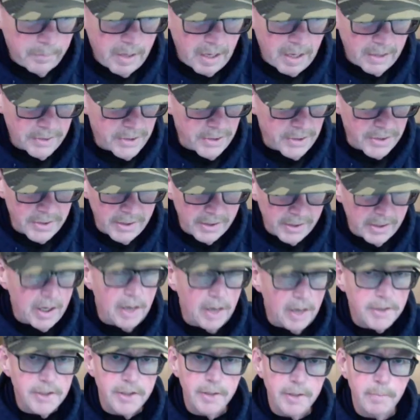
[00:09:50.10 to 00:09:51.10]
just a
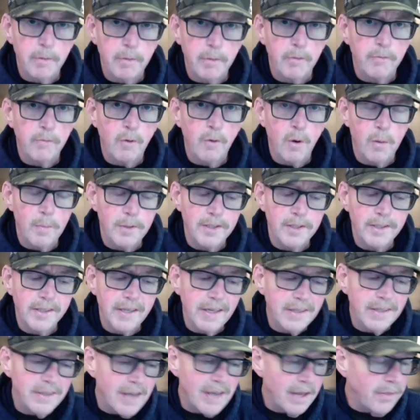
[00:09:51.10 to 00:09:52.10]
gutsy performance
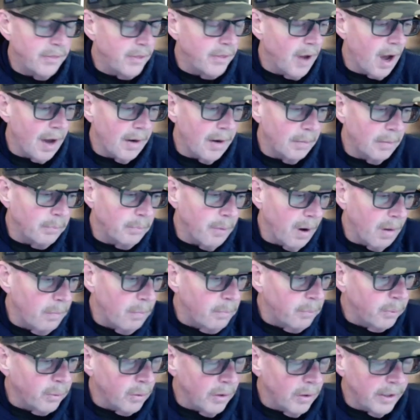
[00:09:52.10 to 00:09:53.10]
against, I thought, a, a
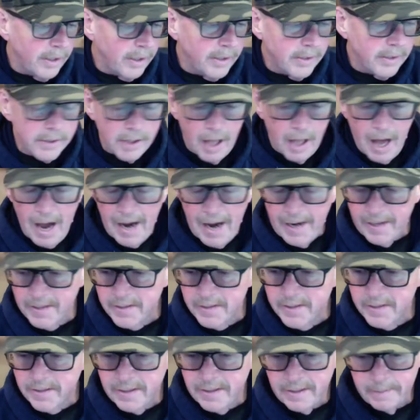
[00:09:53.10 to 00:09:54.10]
pretty good
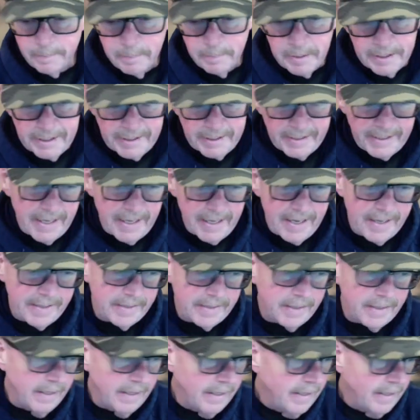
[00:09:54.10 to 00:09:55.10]
Lions team. But
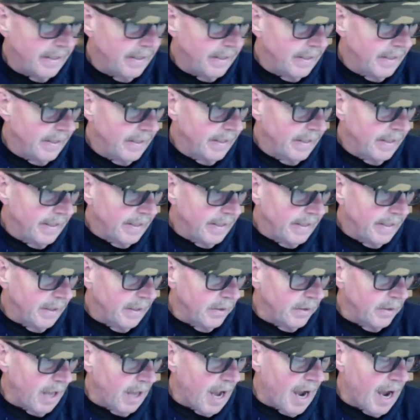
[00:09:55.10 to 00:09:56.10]
again, you
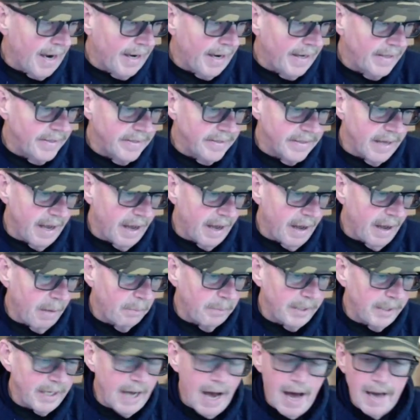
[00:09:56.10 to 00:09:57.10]
know, Lions, I'll
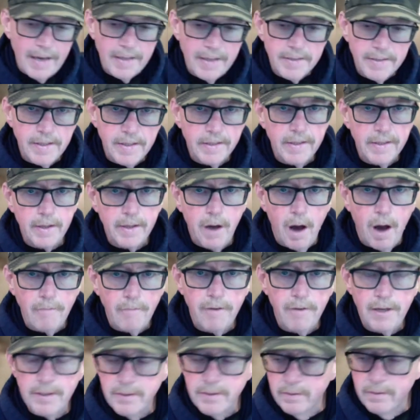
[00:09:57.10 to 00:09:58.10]
be honest, I think
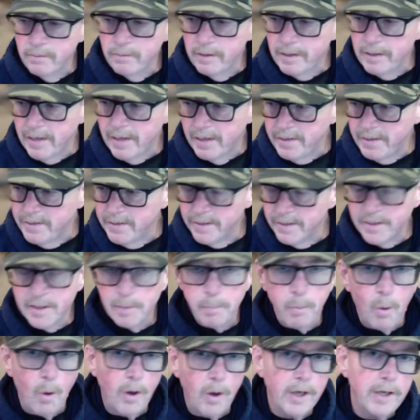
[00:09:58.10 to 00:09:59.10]
offensively they
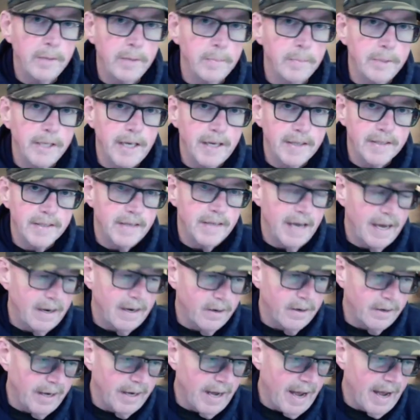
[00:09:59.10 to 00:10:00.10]
disappointed me on
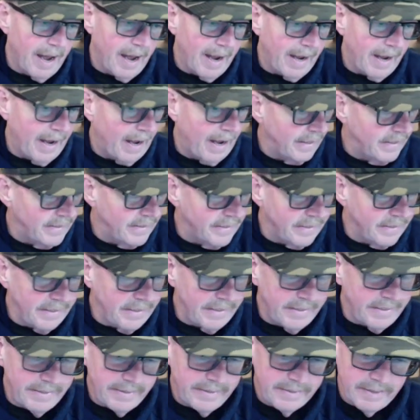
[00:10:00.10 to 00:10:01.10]
Saturday. I, I
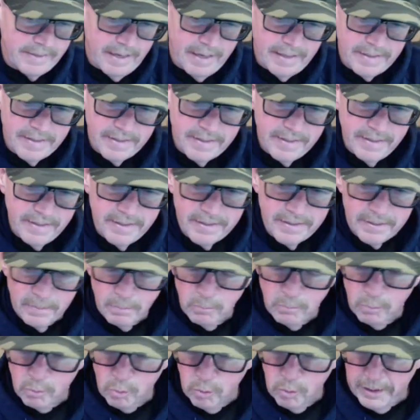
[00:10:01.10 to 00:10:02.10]
see I see
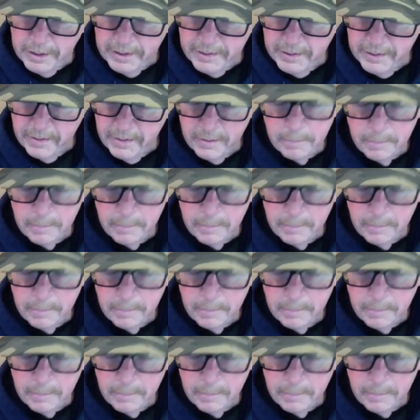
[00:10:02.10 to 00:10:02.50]
some real